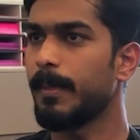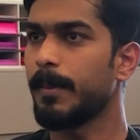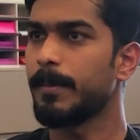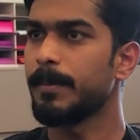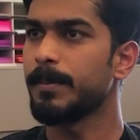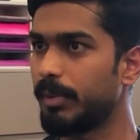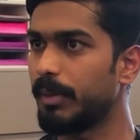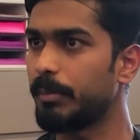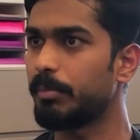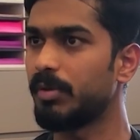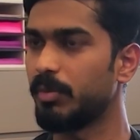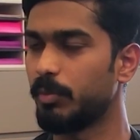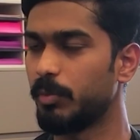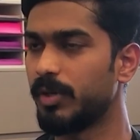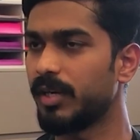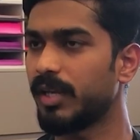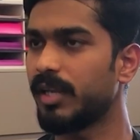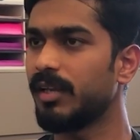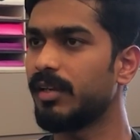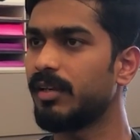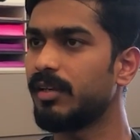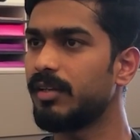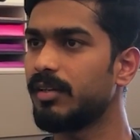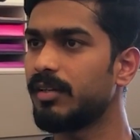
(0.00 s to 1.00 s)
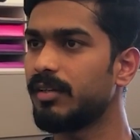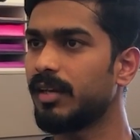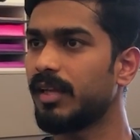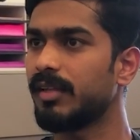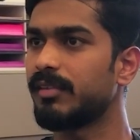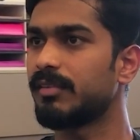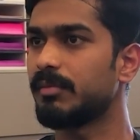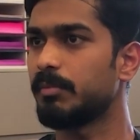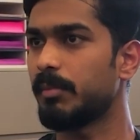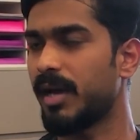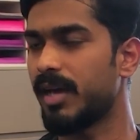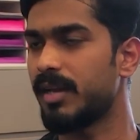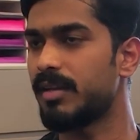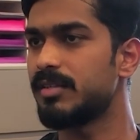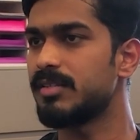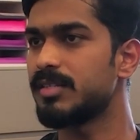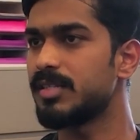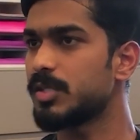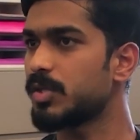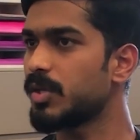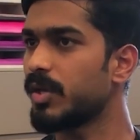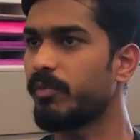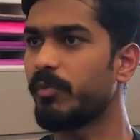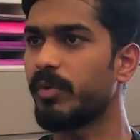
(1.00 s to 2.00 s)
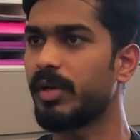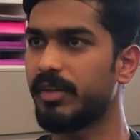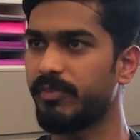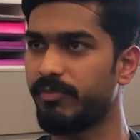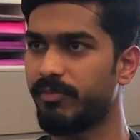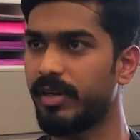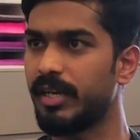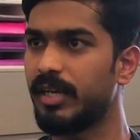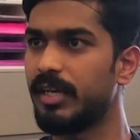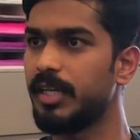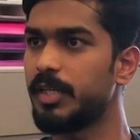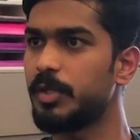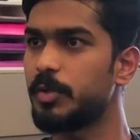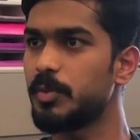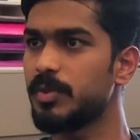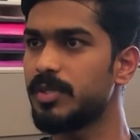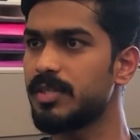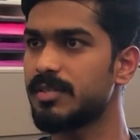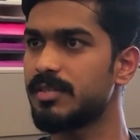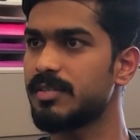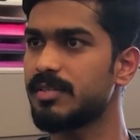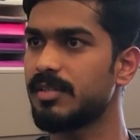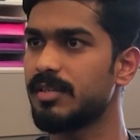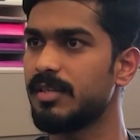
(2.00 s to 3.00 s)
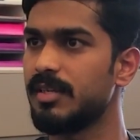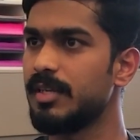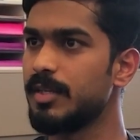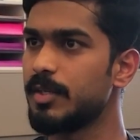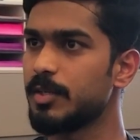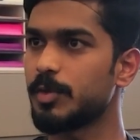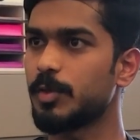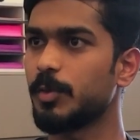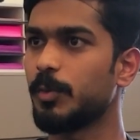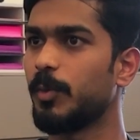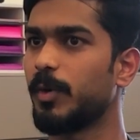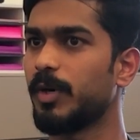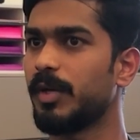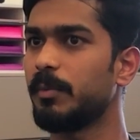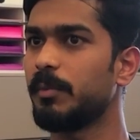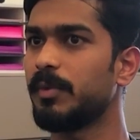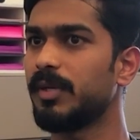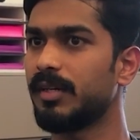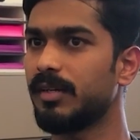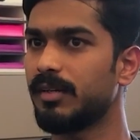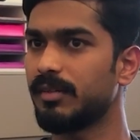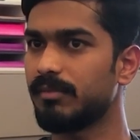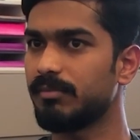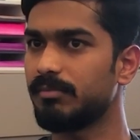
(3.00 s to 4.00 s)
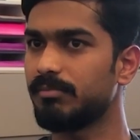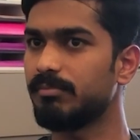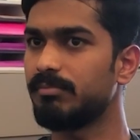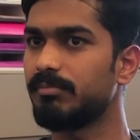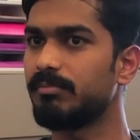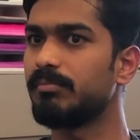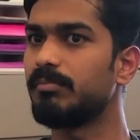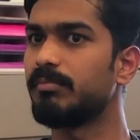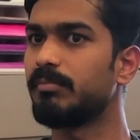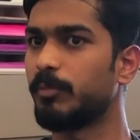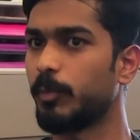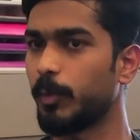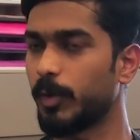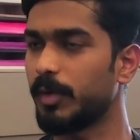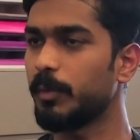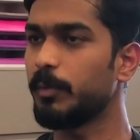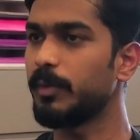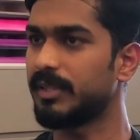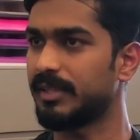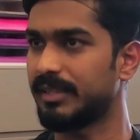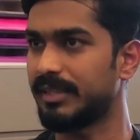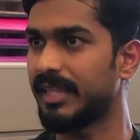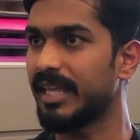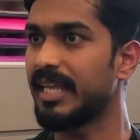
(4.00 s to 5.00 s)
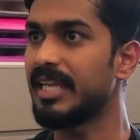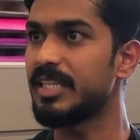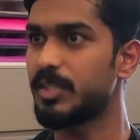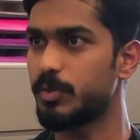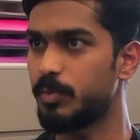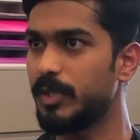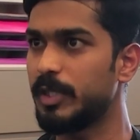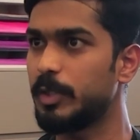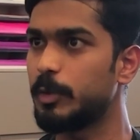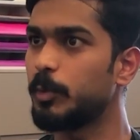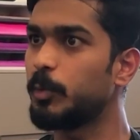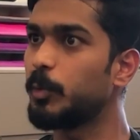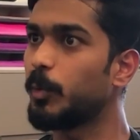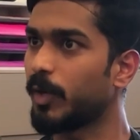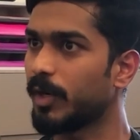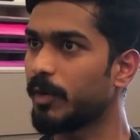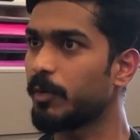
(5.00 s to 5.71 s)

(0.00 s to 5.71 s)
People working here and the managers are very friendly to us. So whatever things we do, whatever